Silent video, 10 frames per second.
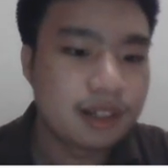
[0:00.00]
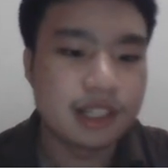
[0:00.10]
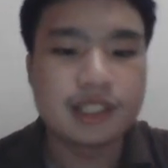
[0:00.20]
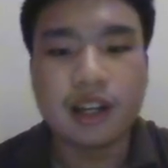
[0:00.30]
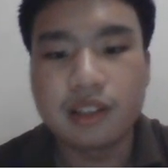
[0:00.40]

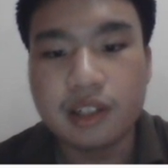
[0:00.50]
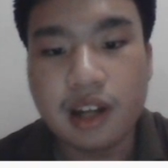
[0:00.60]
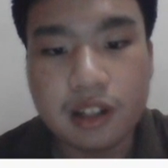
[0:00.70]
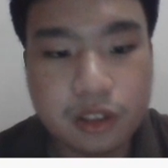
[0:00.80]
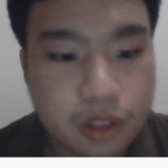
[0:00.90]
The
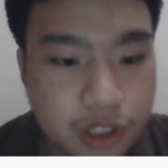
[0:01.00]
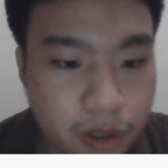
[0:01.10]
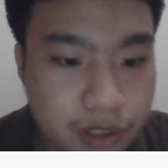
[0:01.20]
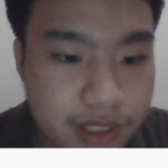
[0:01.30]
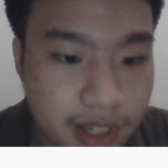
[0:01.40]
study also
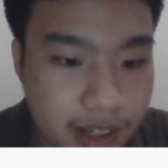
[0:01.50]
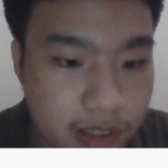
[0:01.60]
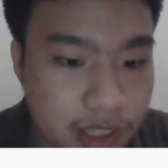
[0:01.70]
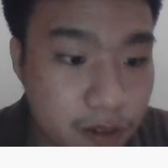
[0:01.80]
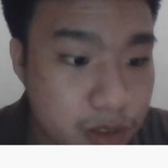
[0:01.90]
showed
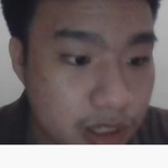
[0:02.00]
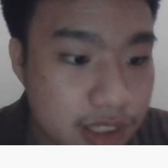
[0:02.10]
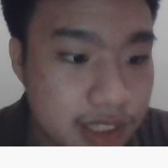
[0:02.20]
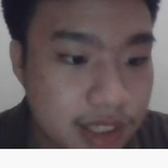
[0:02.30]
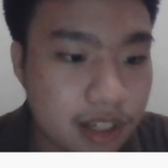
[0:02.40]
gender
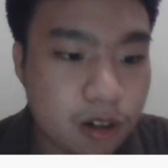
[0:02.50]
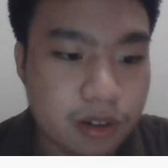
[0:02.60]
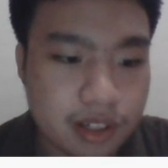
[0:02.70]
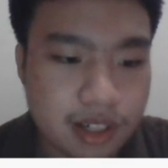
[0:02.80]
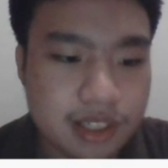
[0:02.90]
difference in
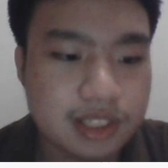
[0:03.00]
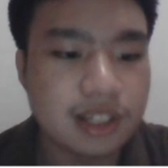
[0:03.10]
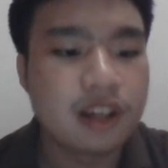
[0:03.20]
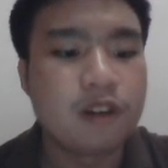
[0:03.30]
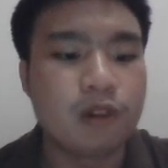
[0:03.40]
loneliness,